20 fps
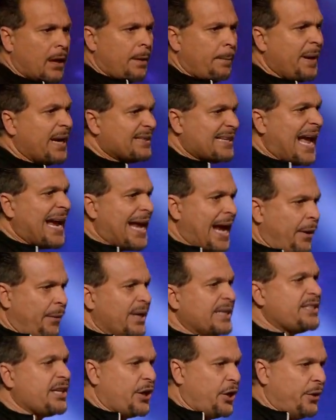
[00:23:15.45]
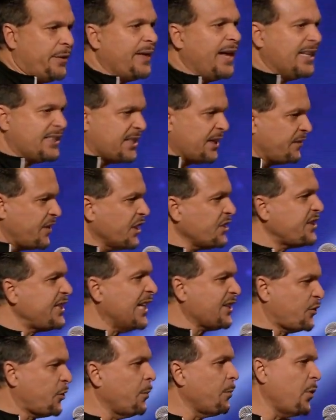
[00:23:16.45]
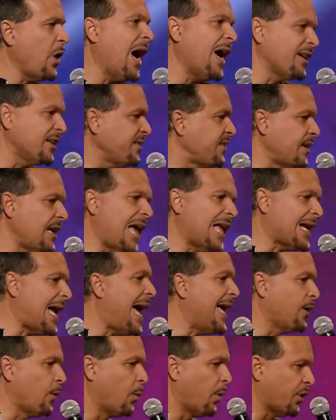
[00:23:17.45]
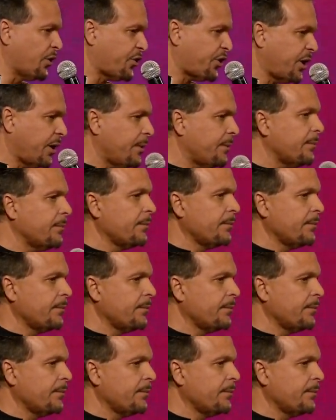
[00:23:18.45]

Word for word: Because I guarantee you this, if there's sexual immorality, there's a lot of idol worship.